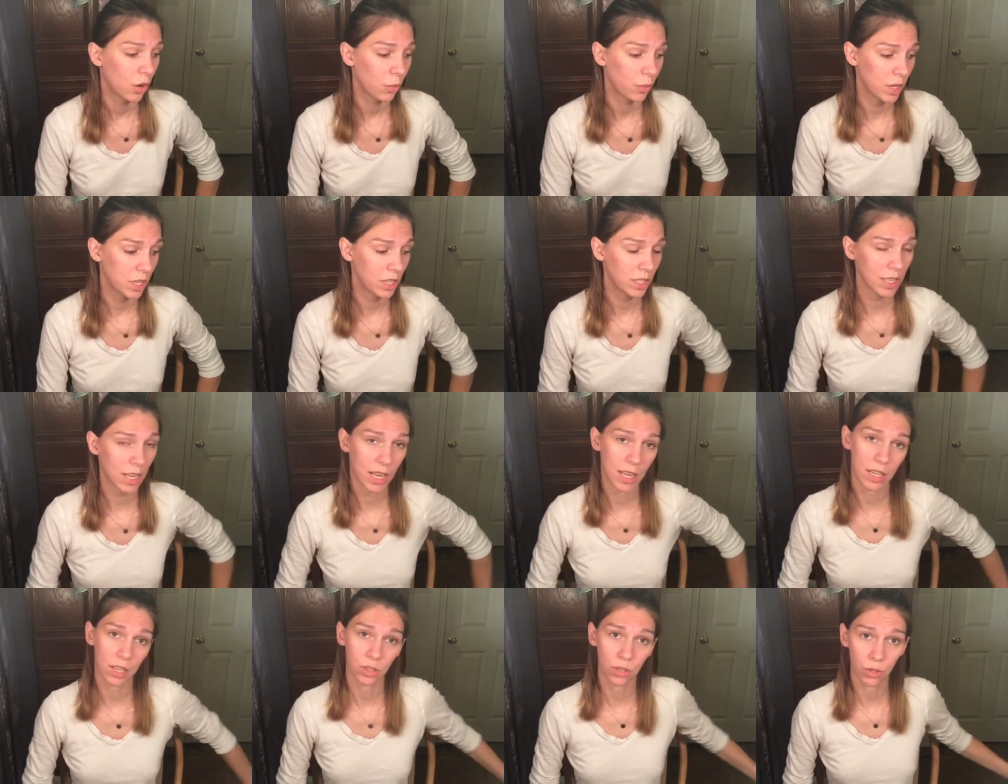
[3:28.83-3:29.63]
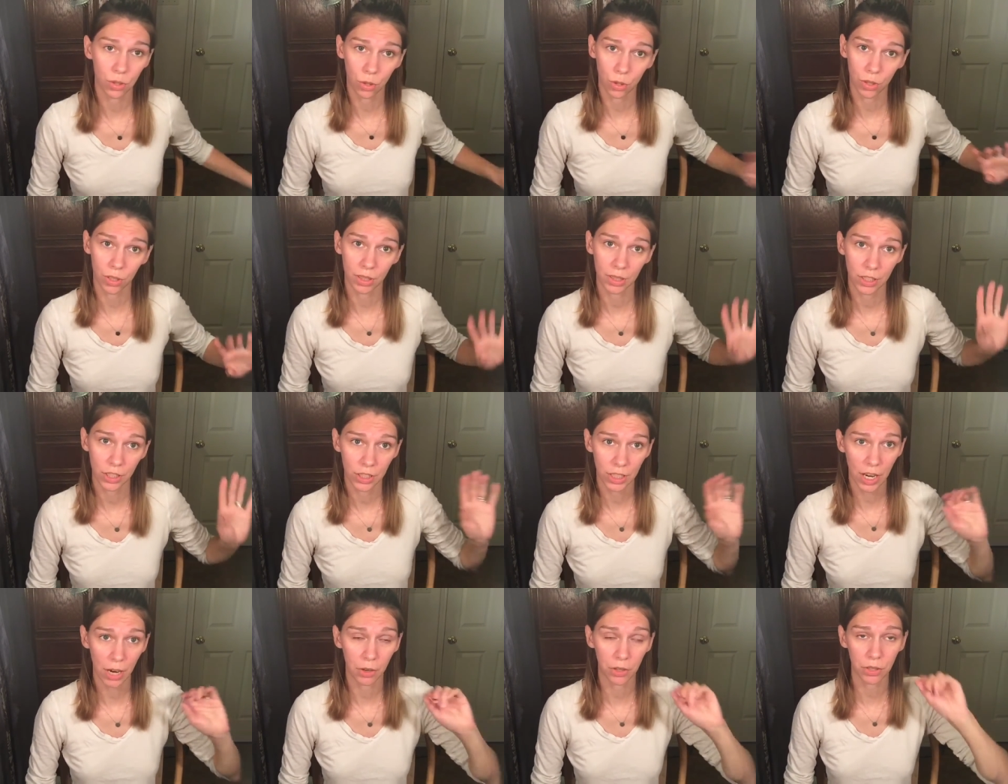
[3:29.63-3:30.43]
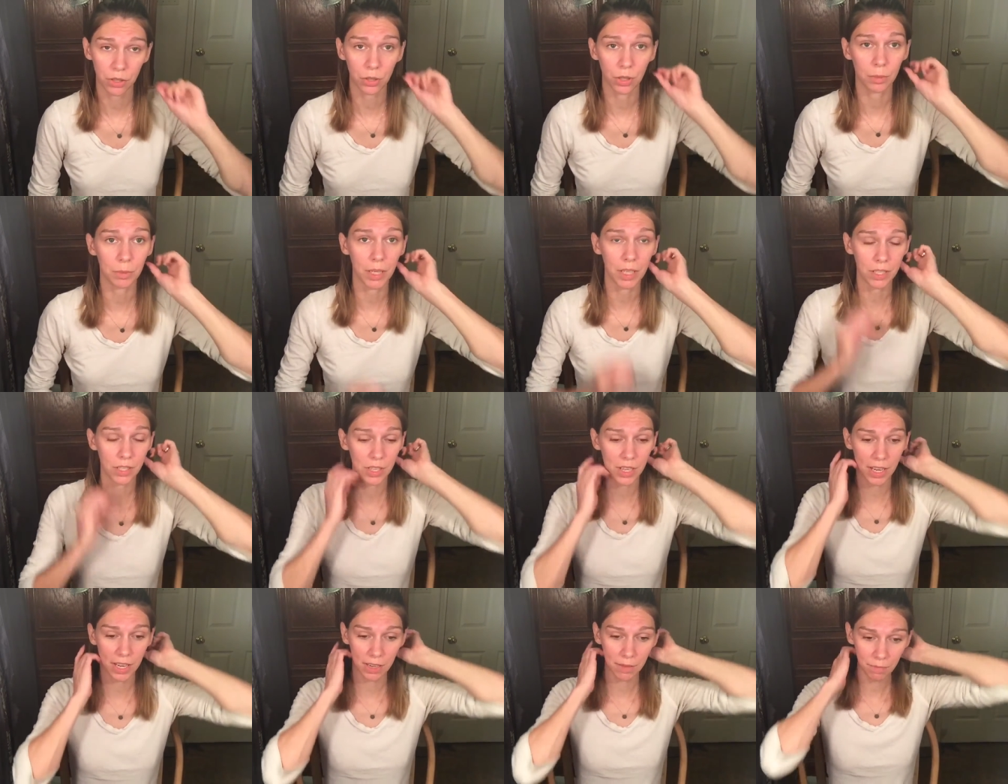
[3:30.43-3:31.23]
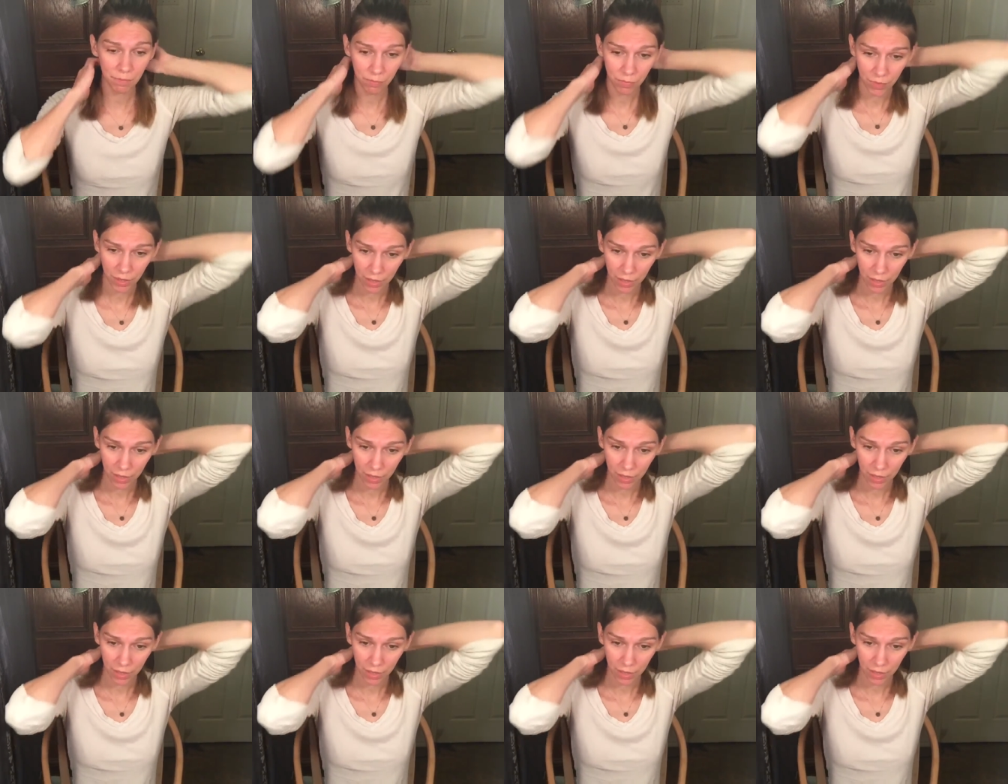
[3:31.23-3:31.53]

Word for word: We just had a storm, shower storm yesterday